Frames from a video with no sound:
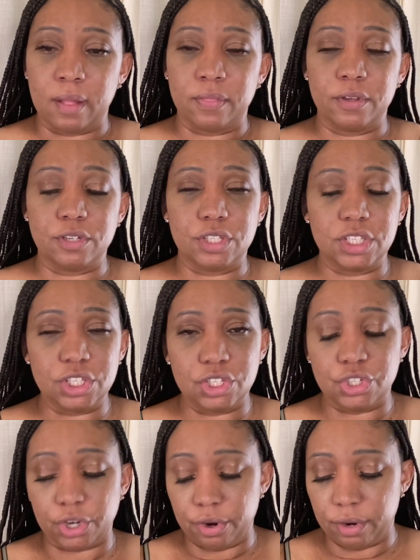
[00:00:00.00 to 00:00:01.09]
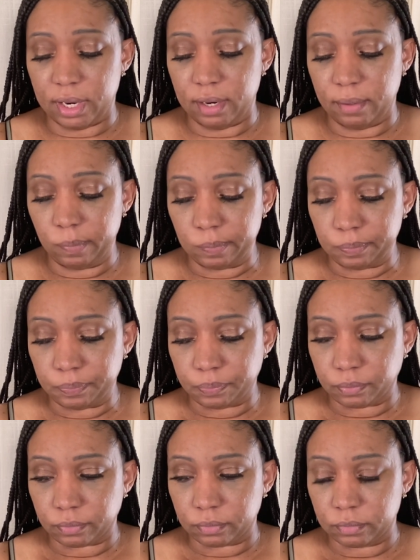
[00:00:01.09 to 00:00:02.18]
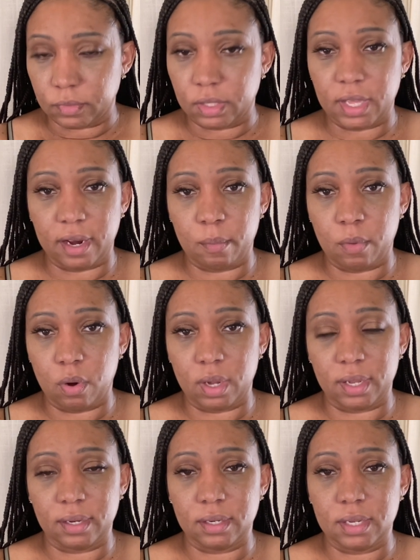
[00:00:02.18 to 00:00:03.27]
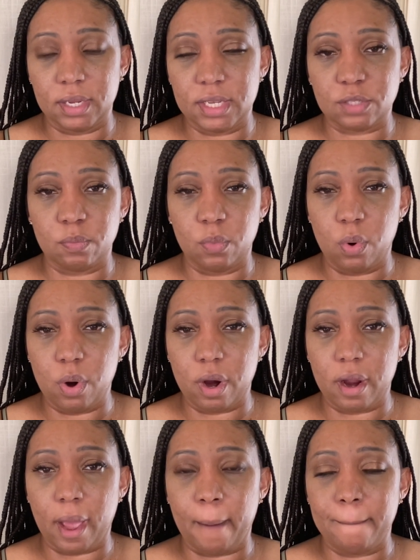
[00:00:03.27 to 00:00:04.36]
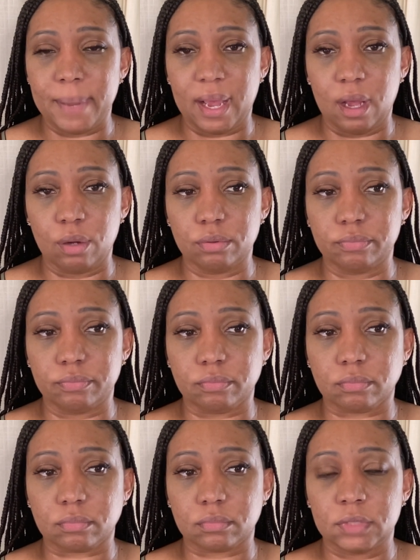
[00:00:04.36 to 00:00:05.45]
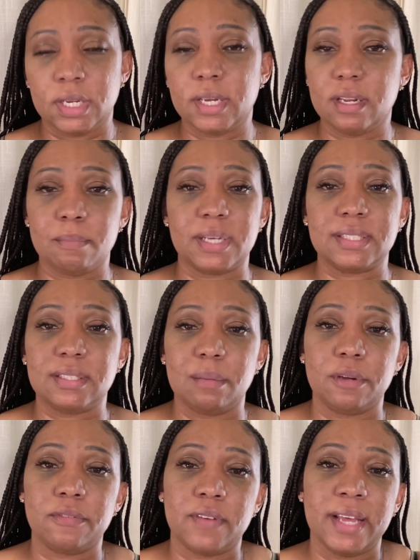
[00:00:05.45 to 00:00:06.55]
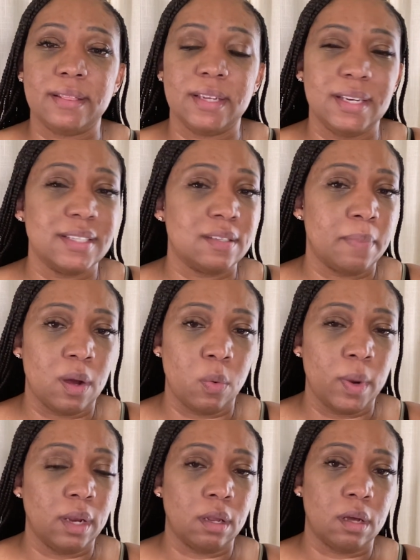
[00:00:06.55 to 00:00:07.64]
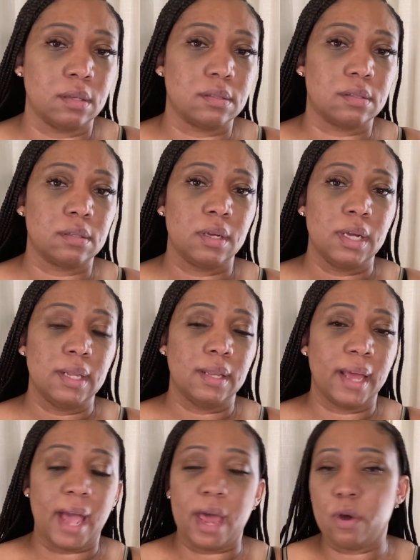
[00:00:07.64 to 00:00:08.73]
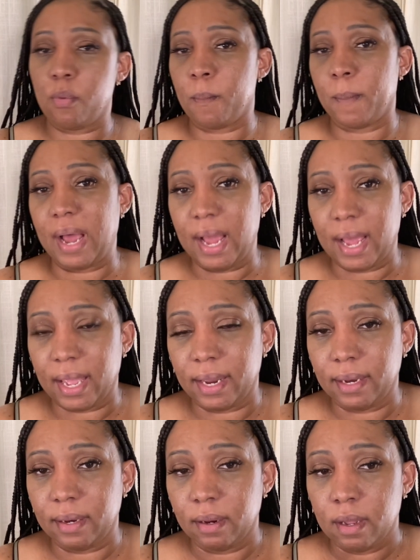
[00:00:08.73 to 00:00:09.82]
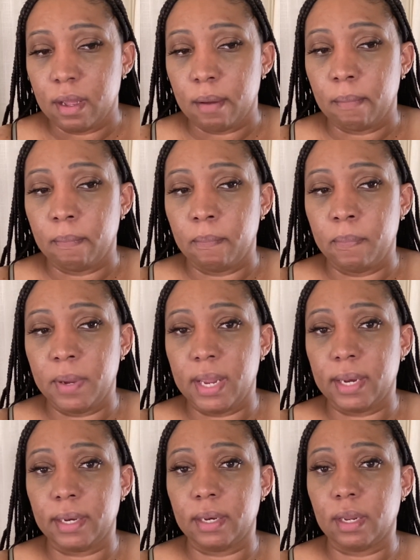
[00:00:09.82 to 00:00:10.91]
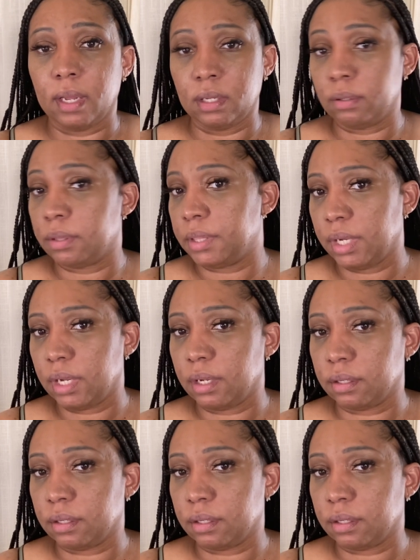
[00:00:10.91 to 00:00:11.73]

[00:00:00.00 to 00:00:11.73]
This journey that I'm on is more about getting my stomach flat than it is about weight loss. Like, I don't mind being a little thick,